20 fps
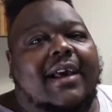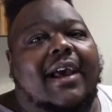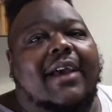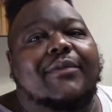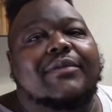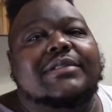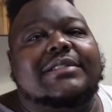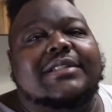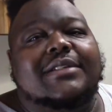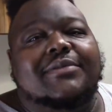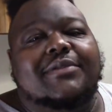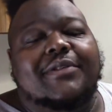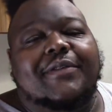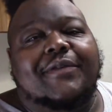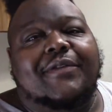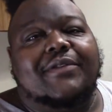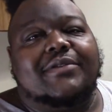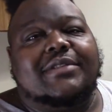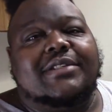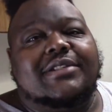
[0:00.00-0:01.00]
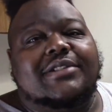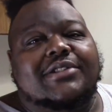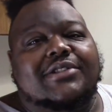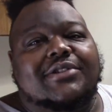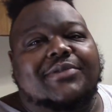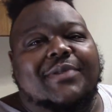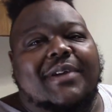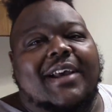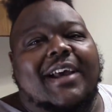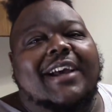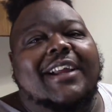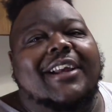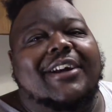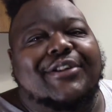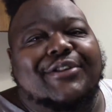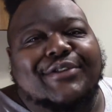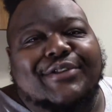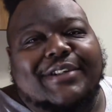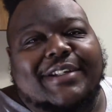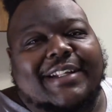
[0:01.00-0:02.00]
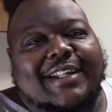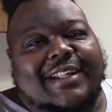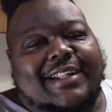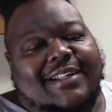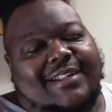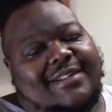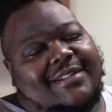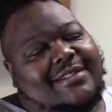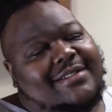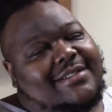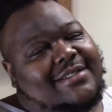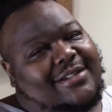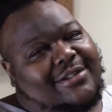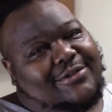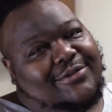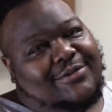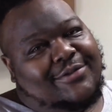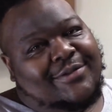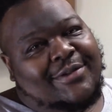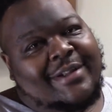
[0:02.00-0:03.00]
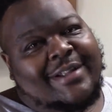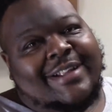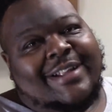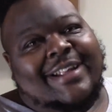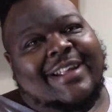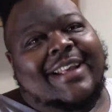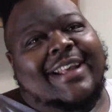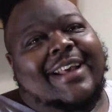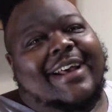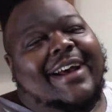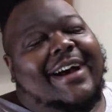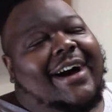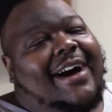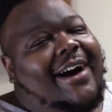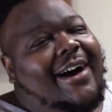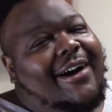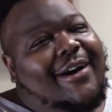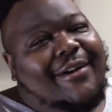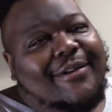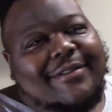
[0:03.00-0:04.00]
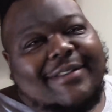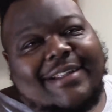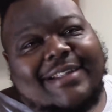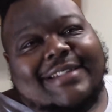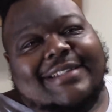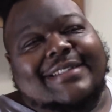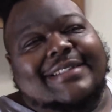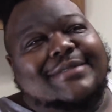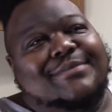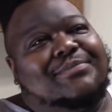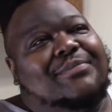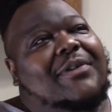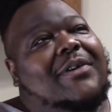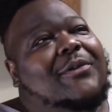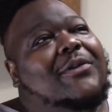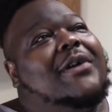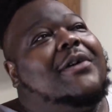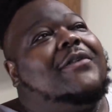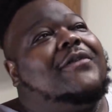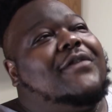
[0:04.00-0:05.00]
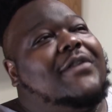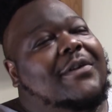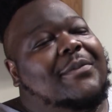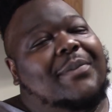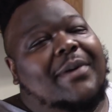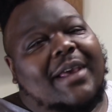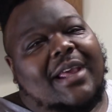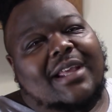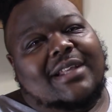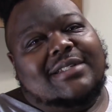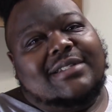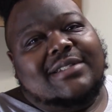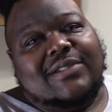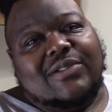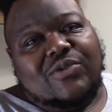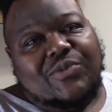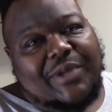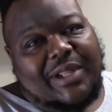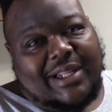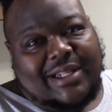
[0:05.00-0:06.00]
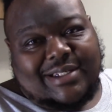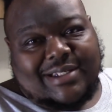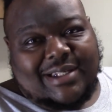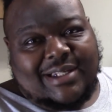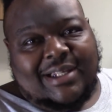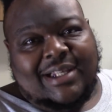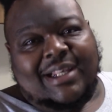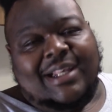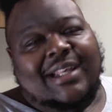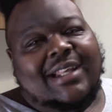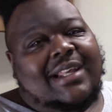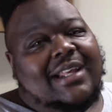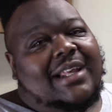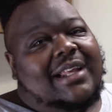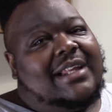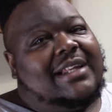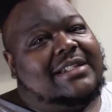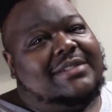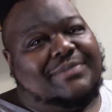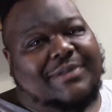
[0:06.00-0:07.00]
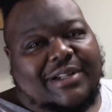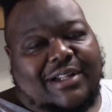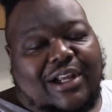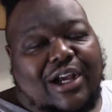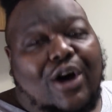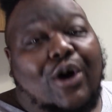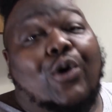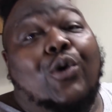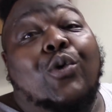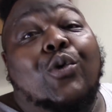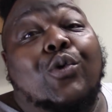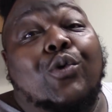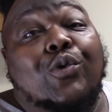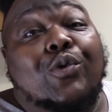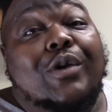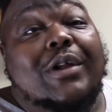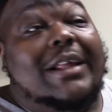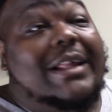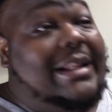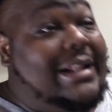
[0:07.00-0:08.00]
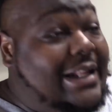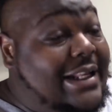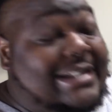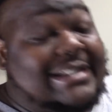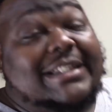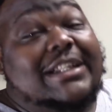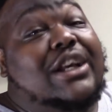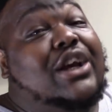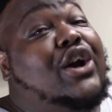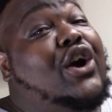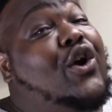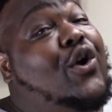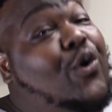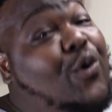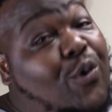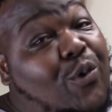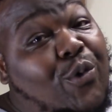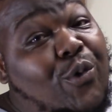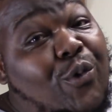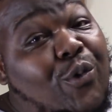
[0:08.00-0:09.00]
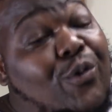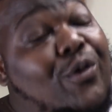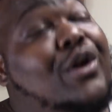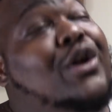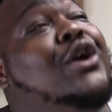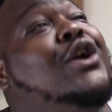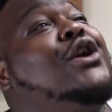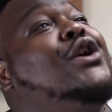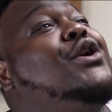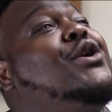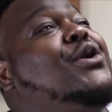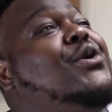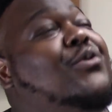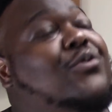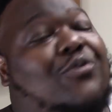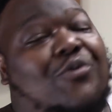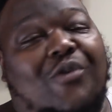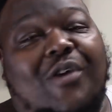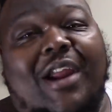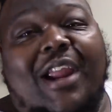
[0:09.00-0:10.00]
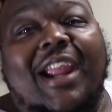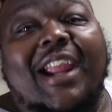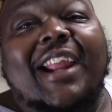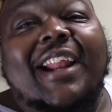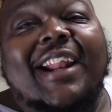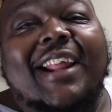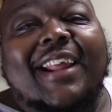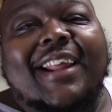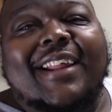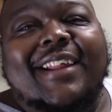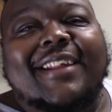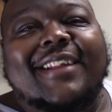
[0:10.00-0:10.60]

Hey, what's up, hood folks? It's Jeremy. How y'all doing today? So, all this, well, for the past two weeks, it's been cold. Listen, cold, rainy,